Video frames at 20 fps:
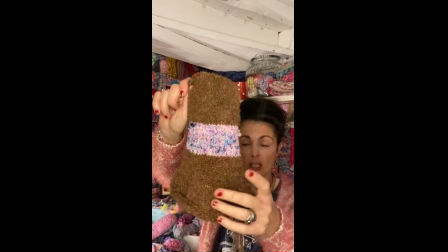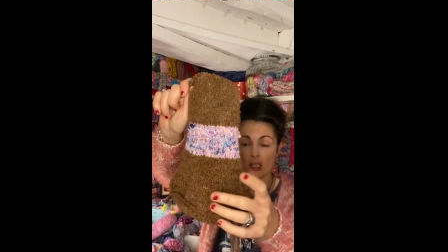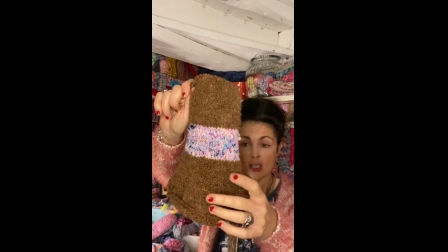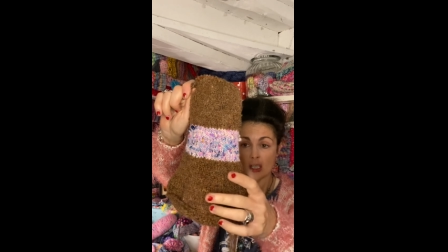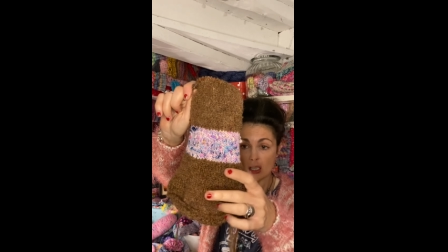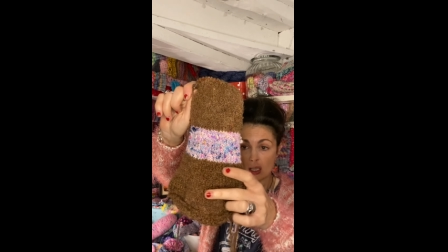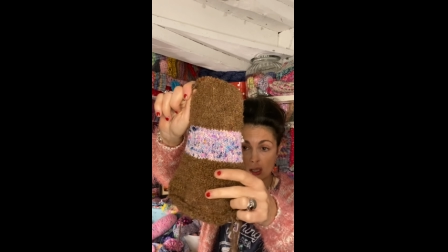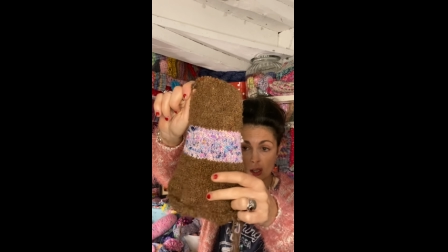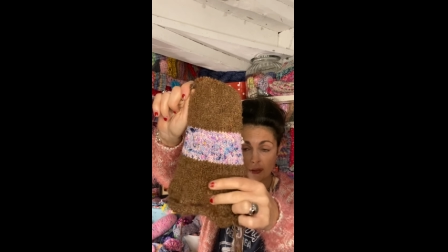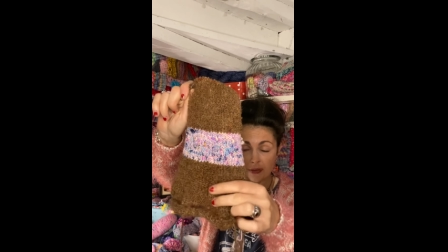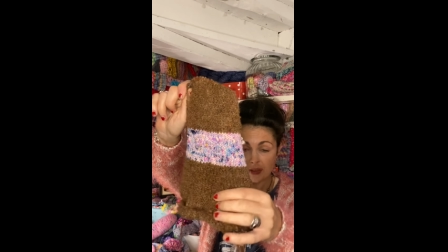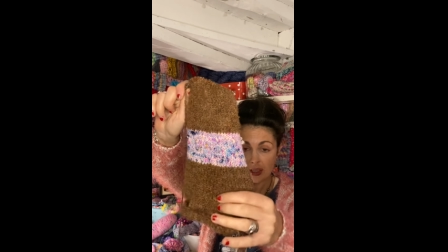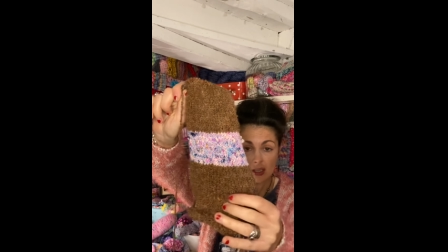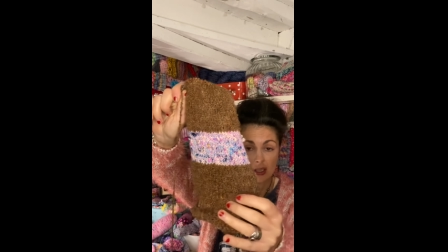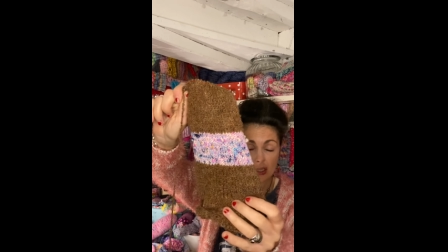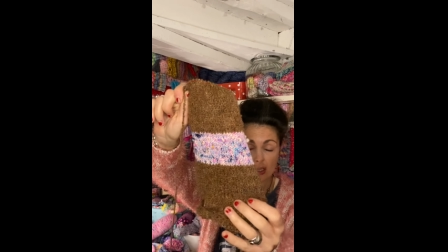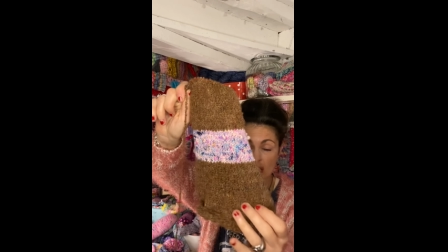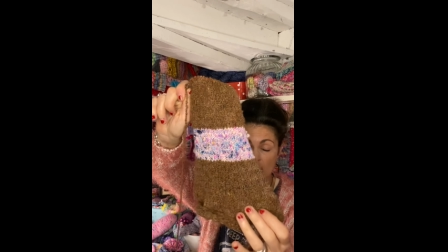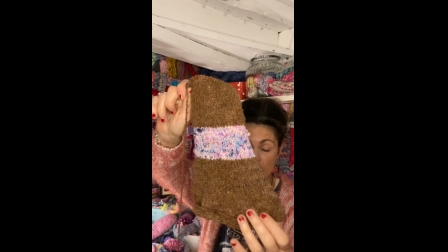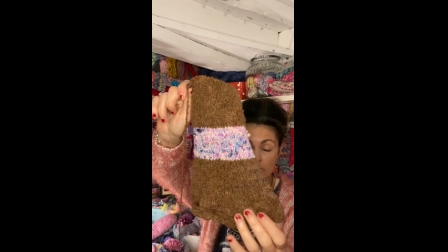
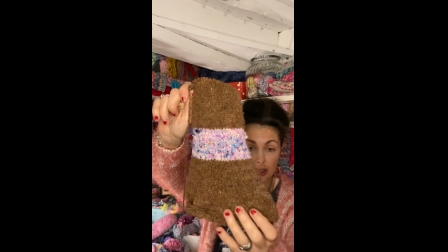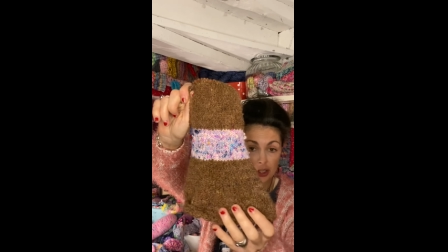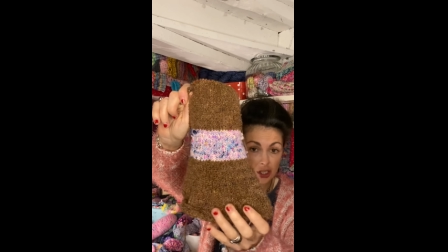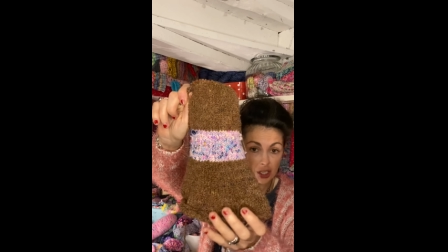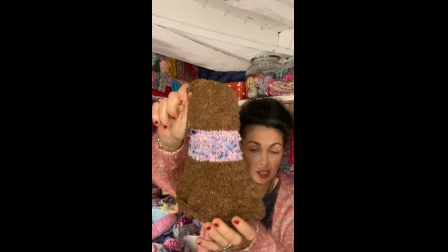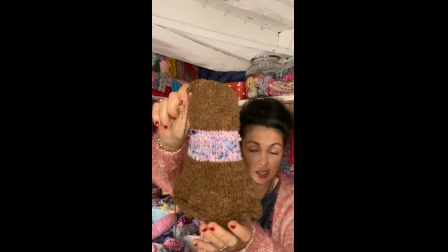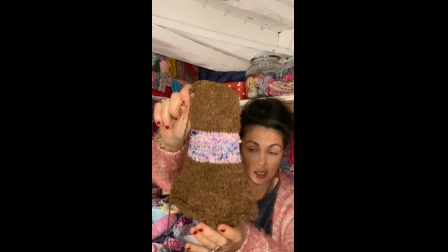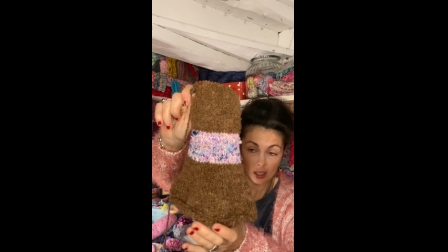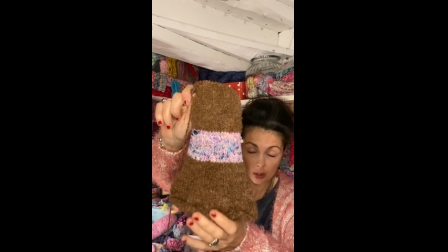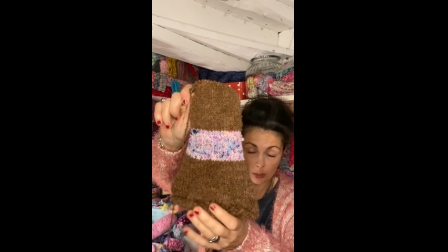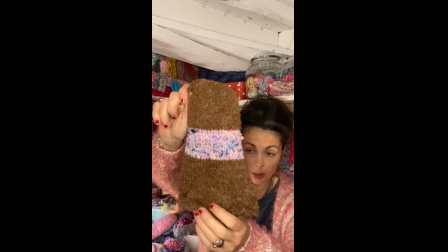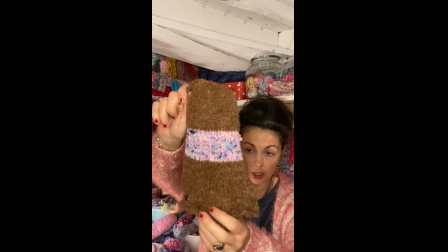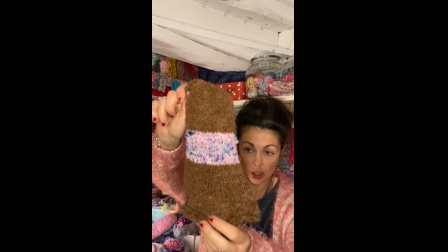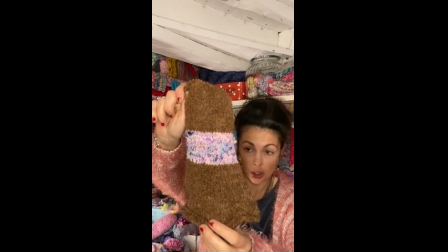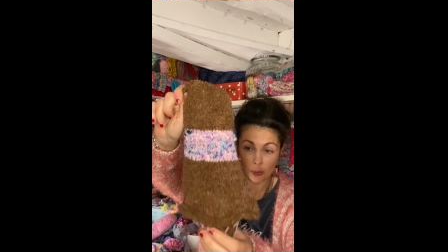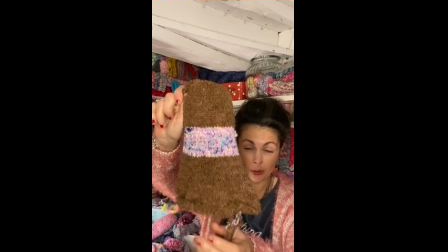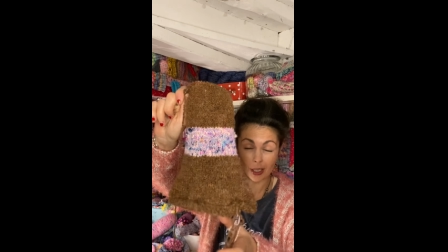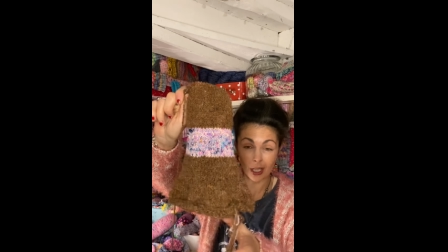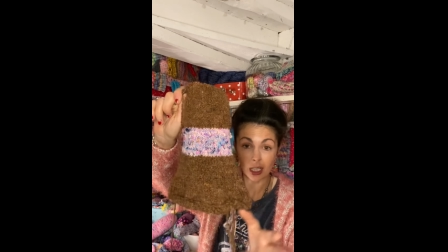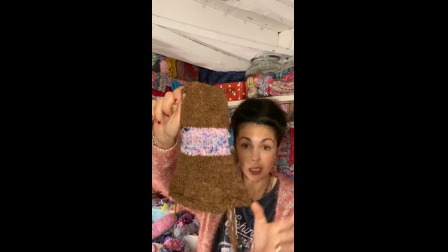softest, squishiest squish,
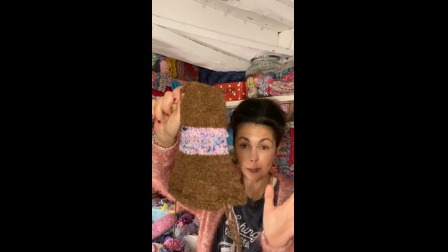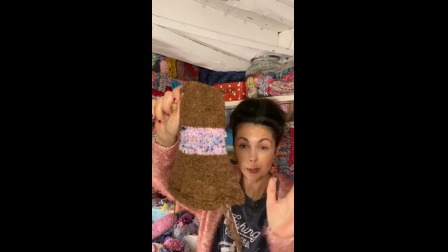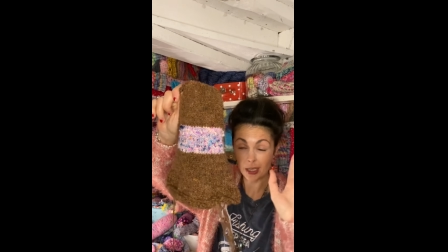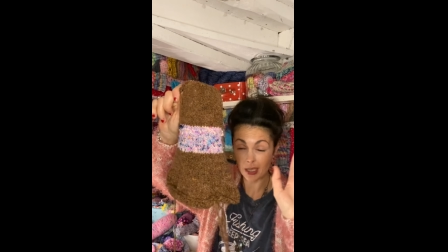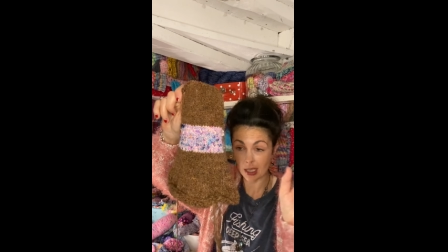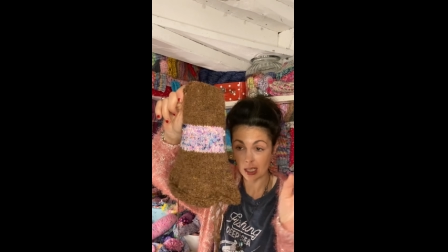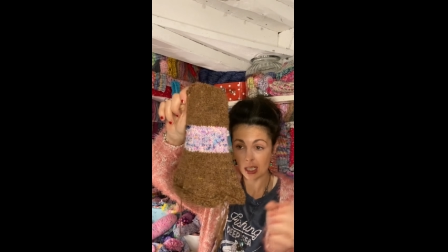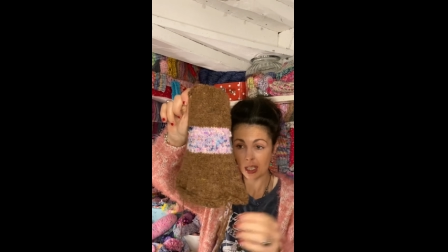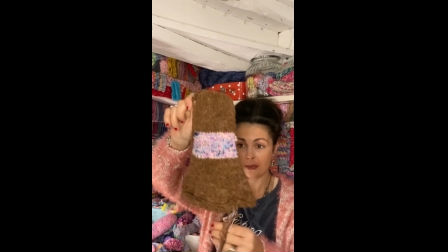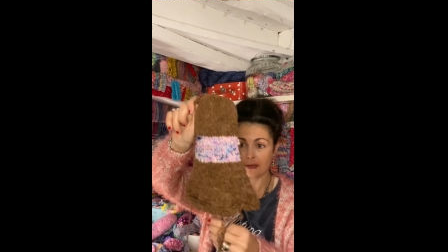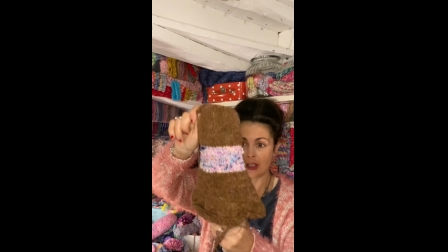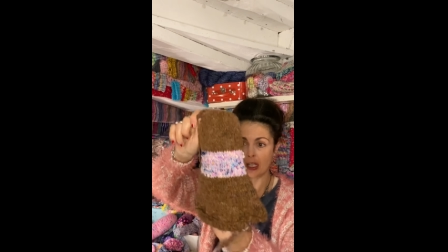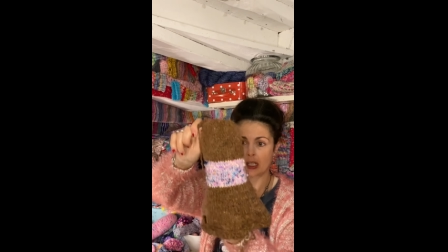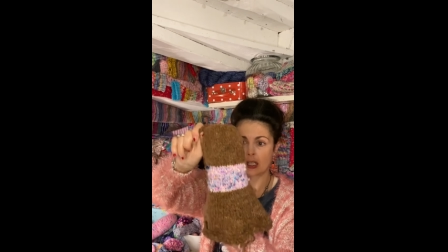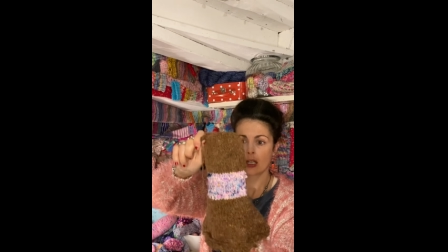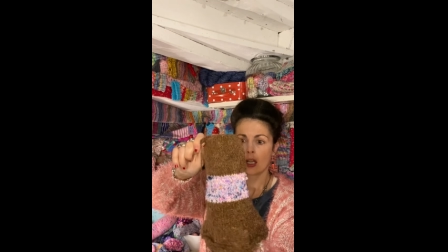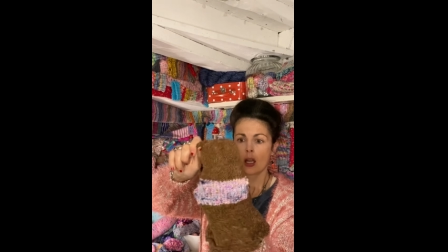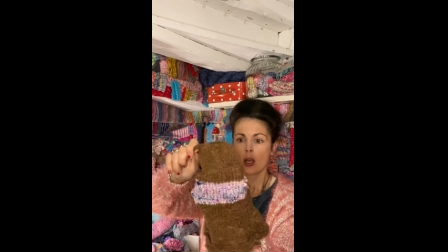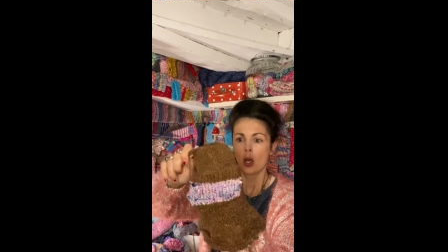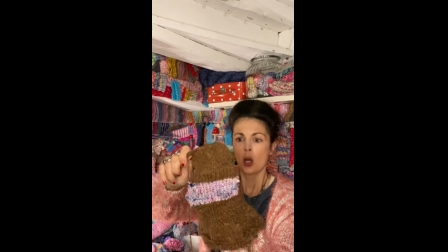which I'll be stuffing